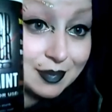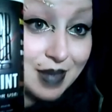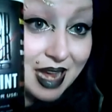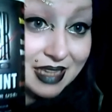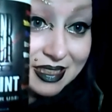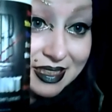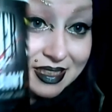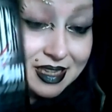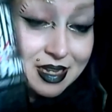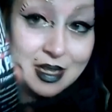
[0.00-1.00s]

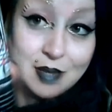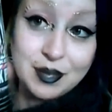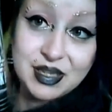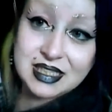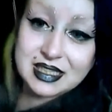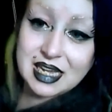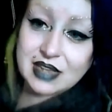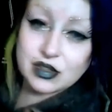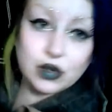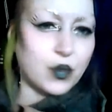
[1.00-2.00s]
masks. But this is
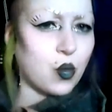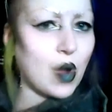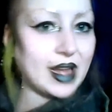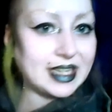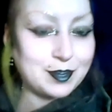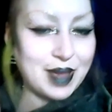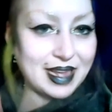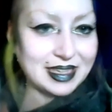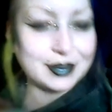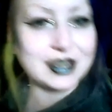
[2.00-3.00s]
like sort of the white
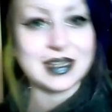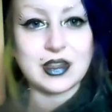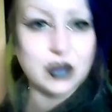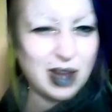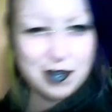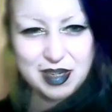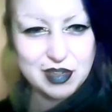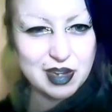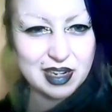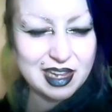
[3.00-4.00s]
base, because I thought I'd be
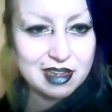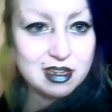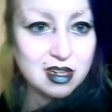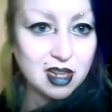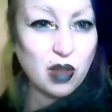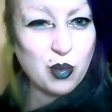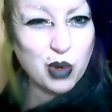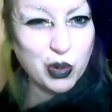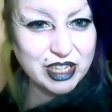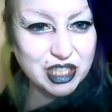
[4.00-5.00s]
doing like a lot more
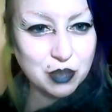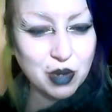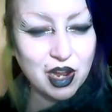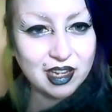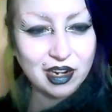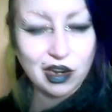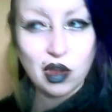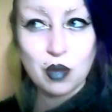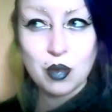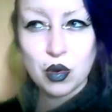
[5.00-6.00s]
creature work and a
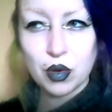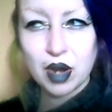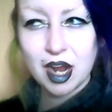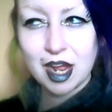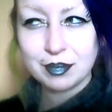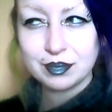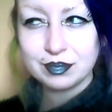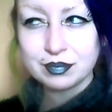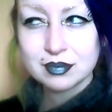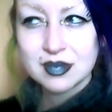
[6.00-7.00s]
lot more
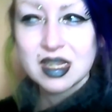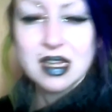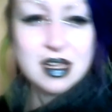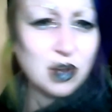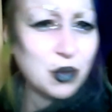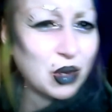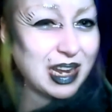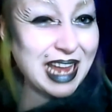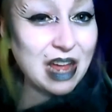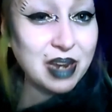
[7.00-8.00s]

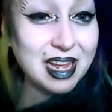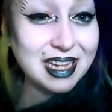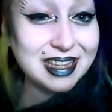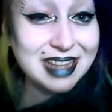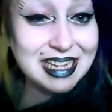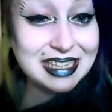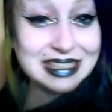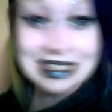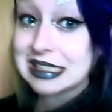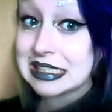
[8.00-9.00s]
clown-like
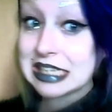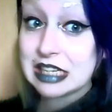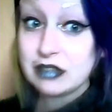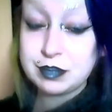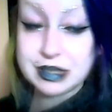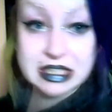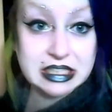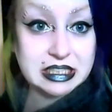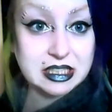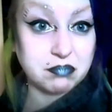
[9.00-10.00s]
things and stuff,
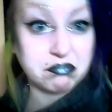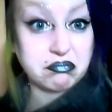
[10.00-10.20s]
because